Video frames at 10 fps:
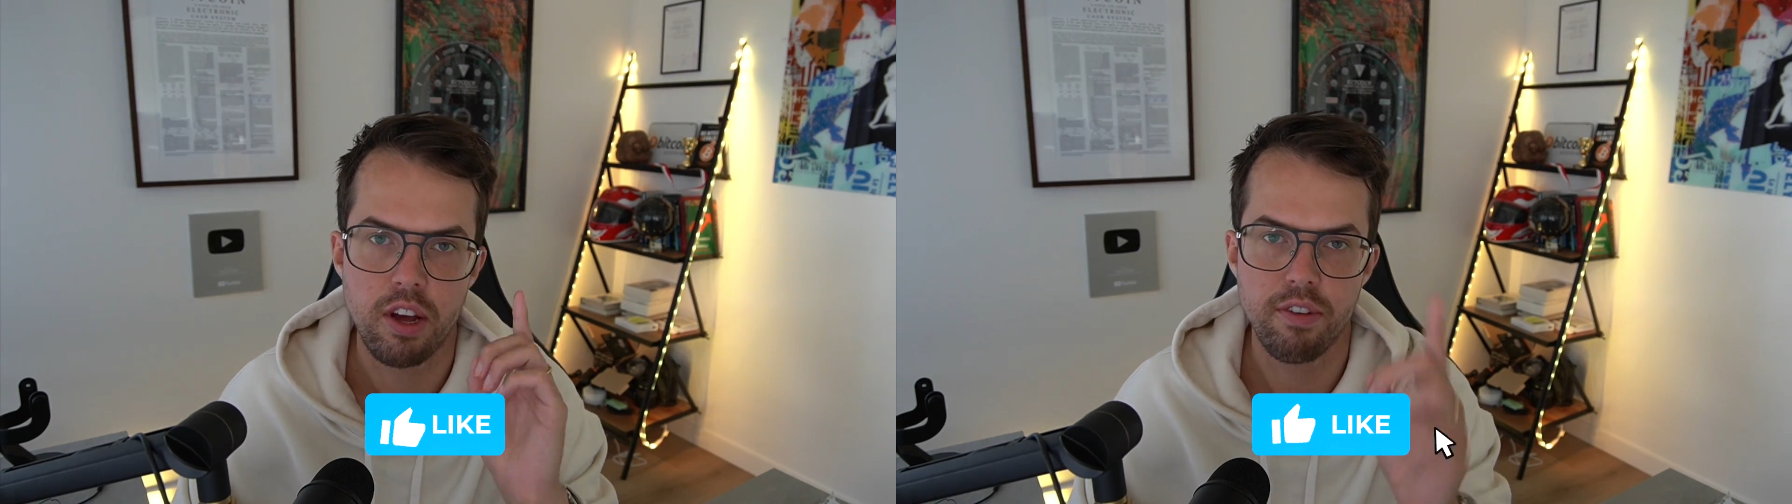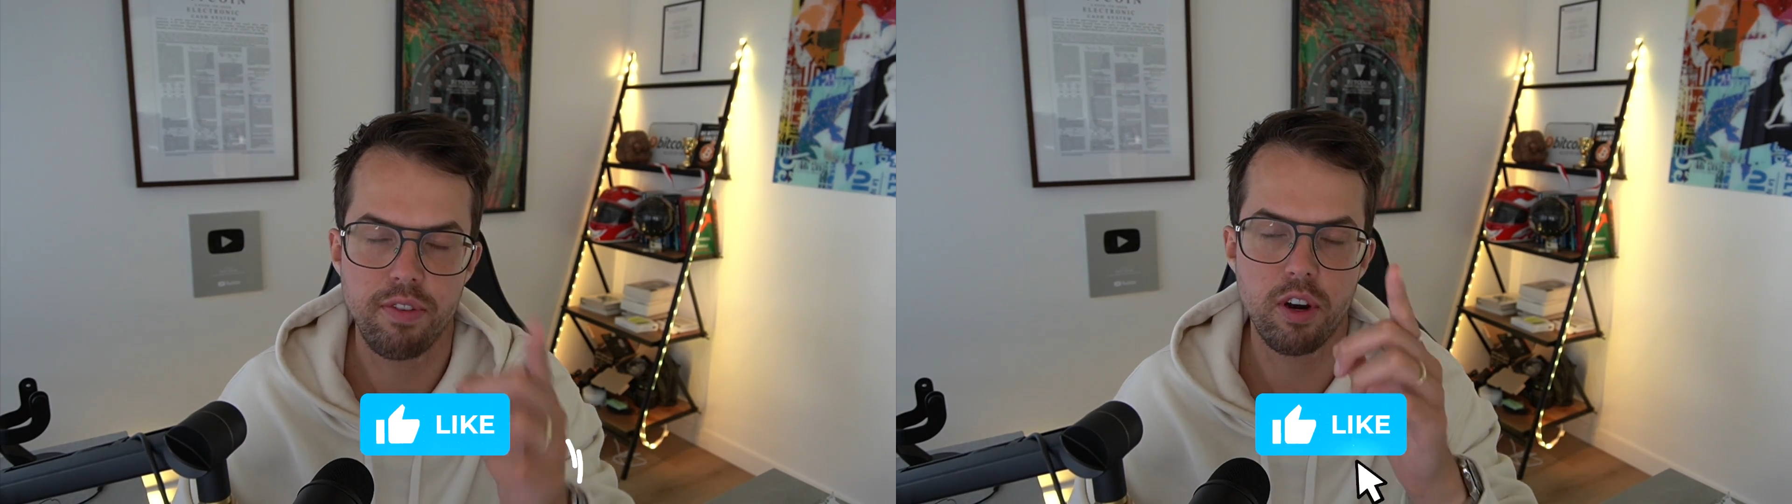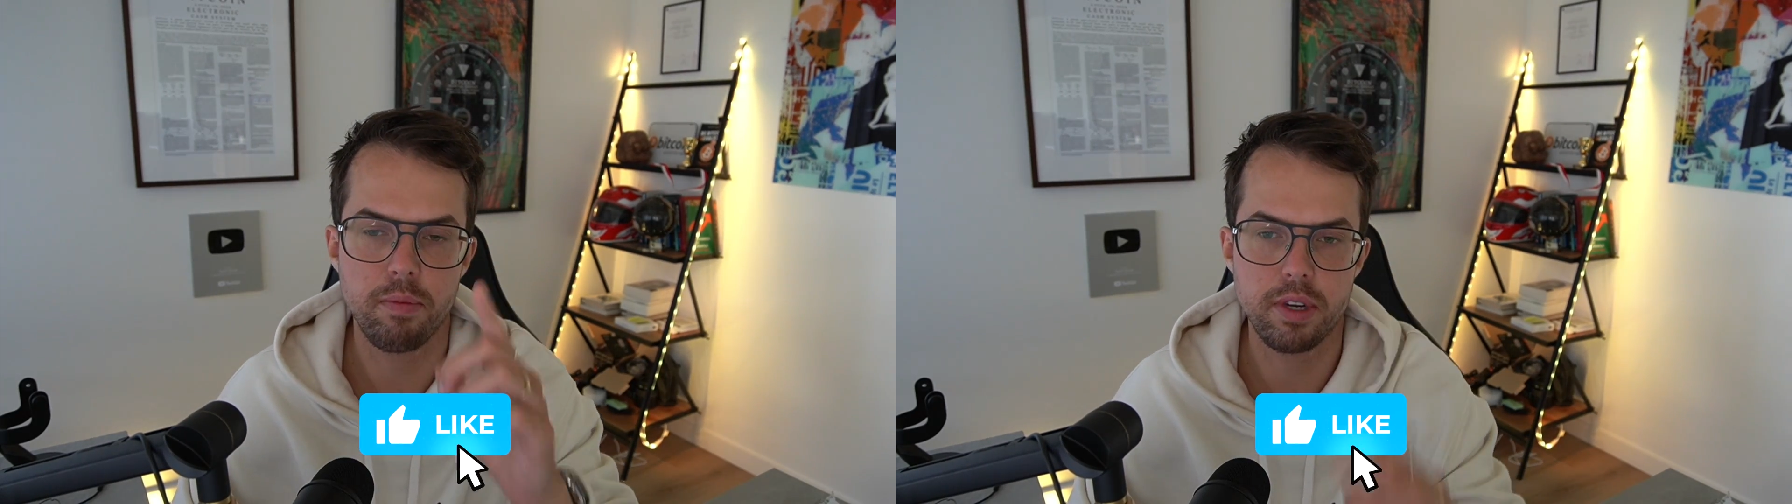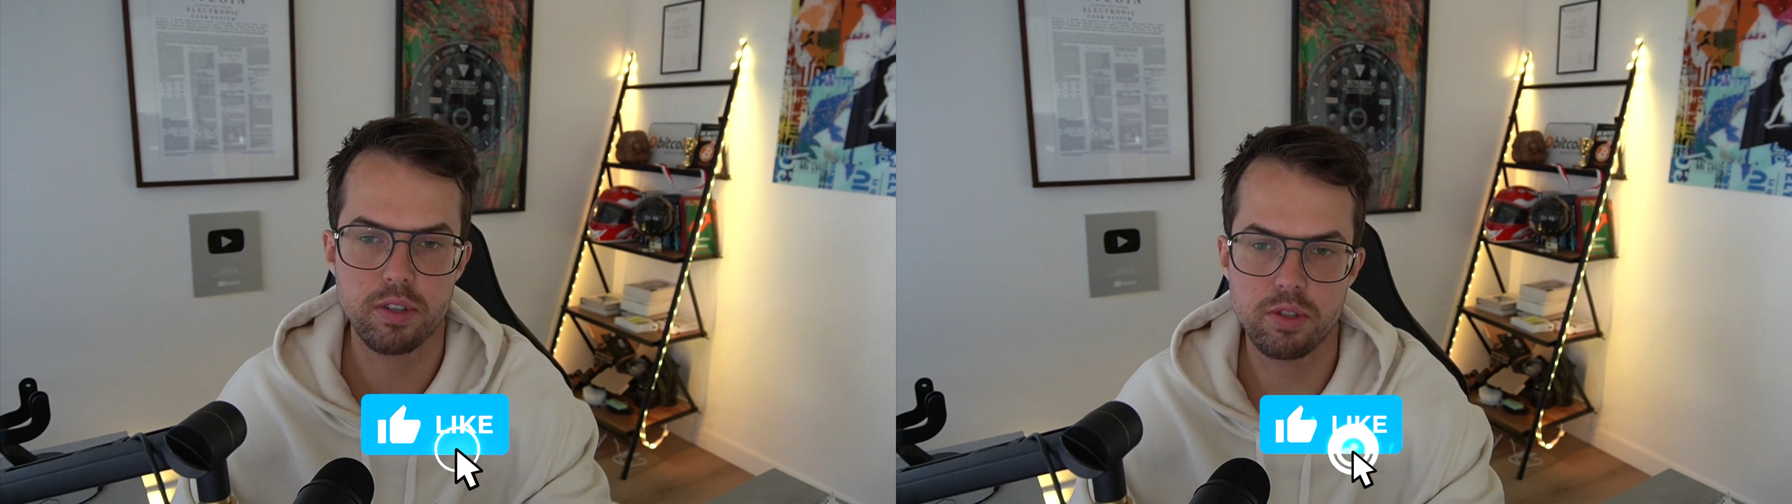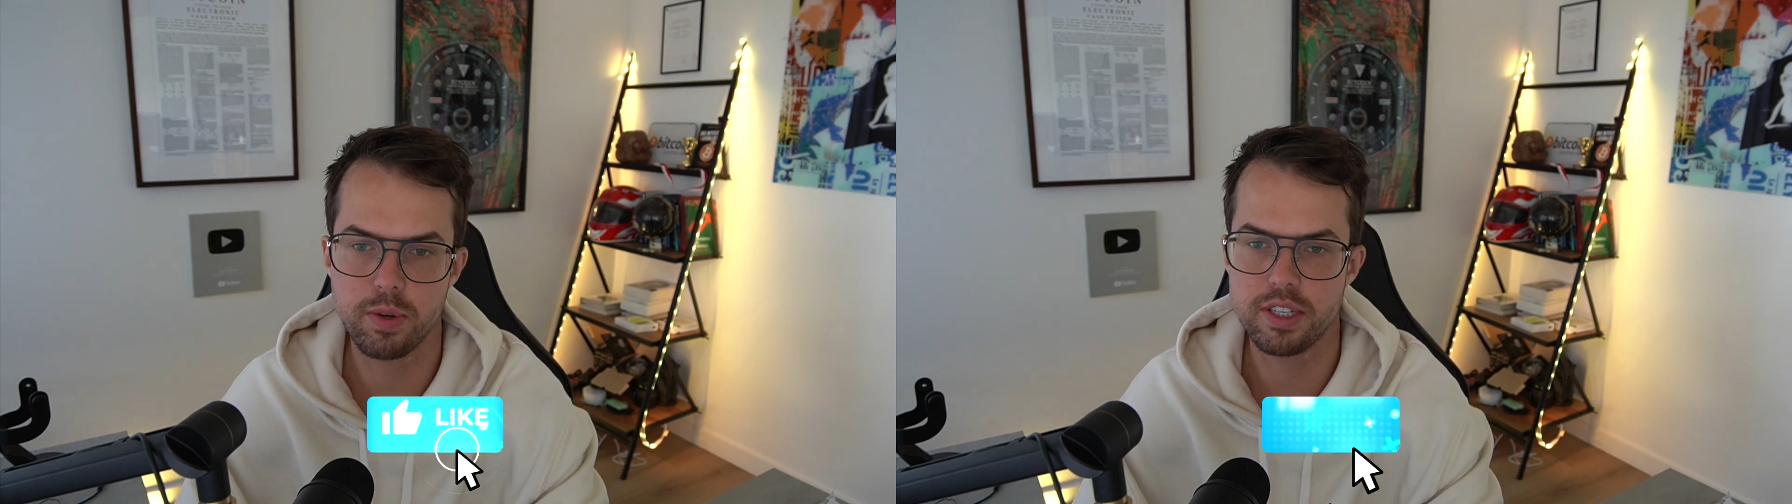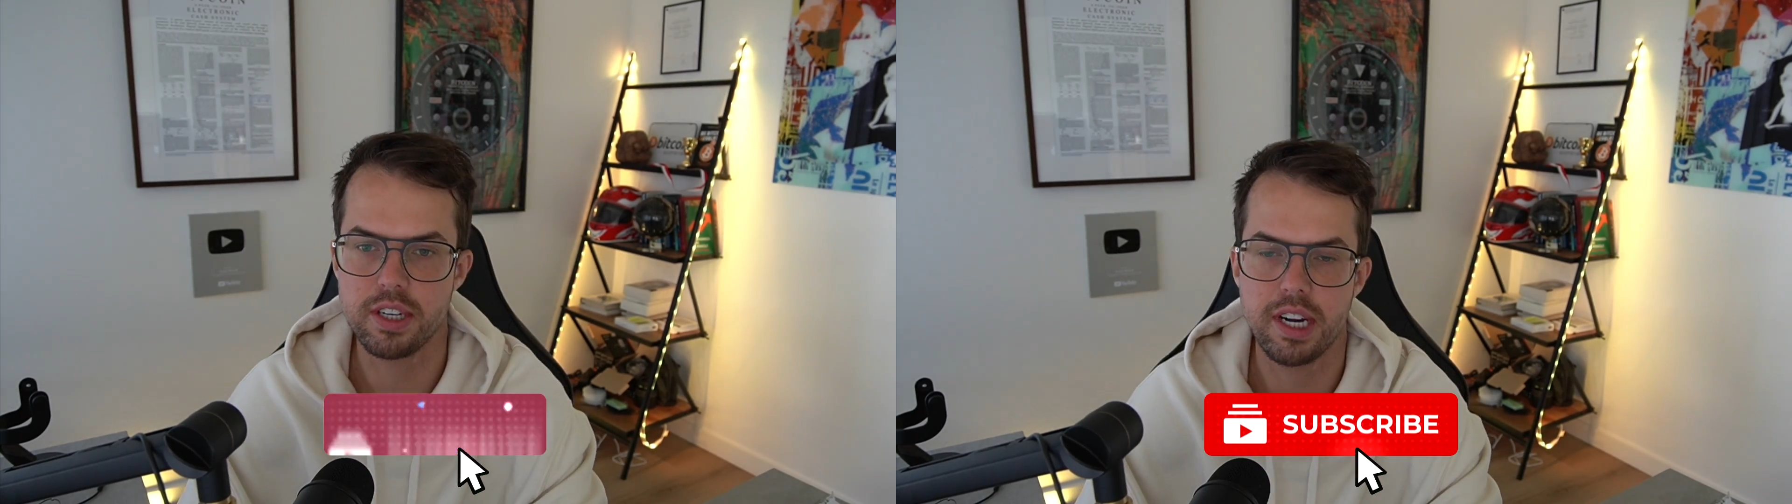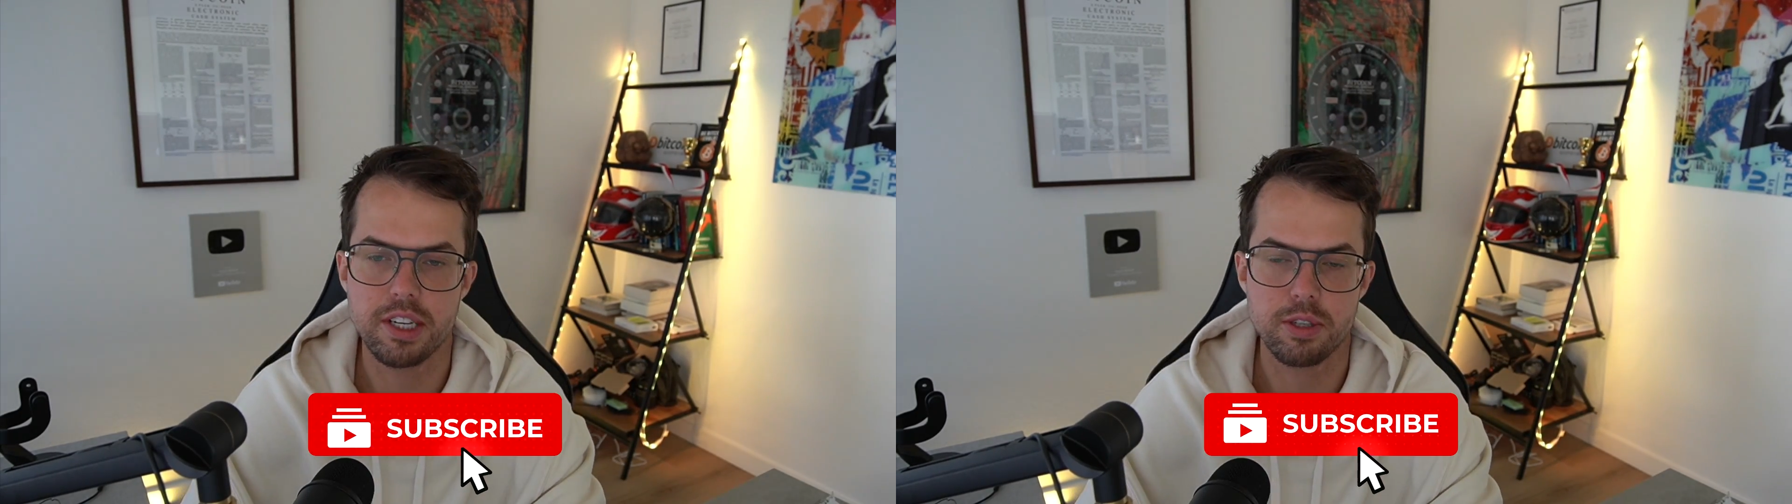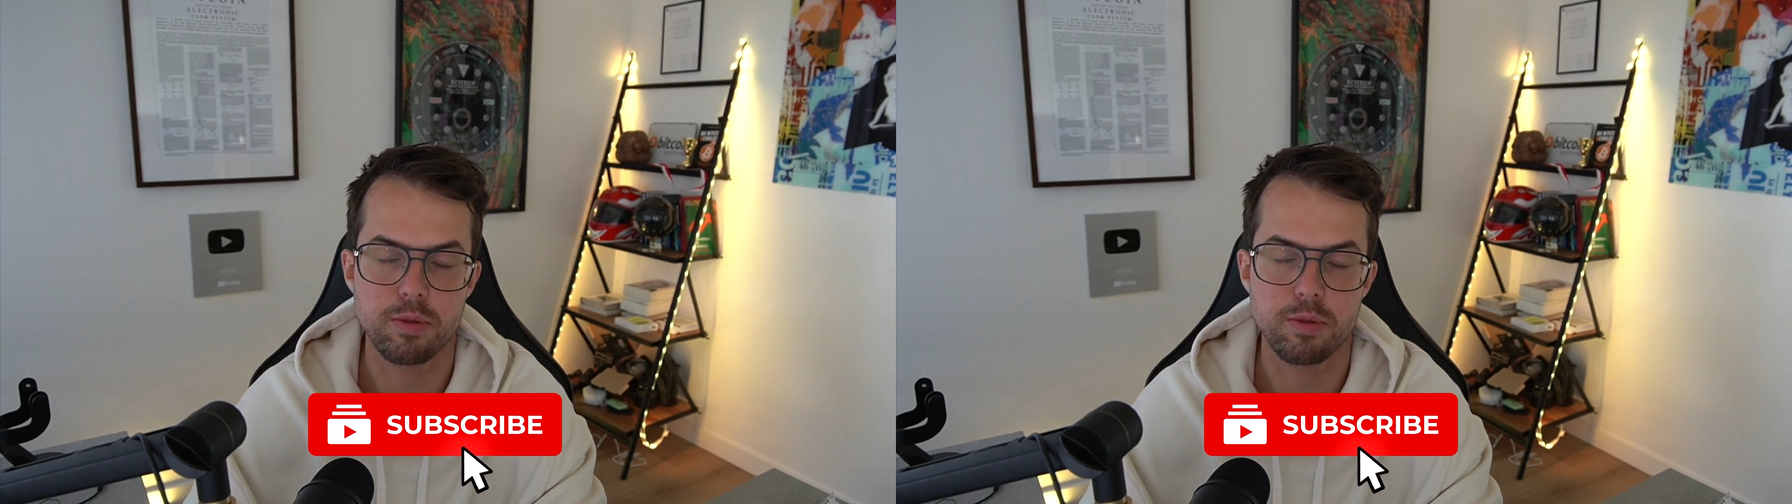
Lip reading: Follow me on Twitter and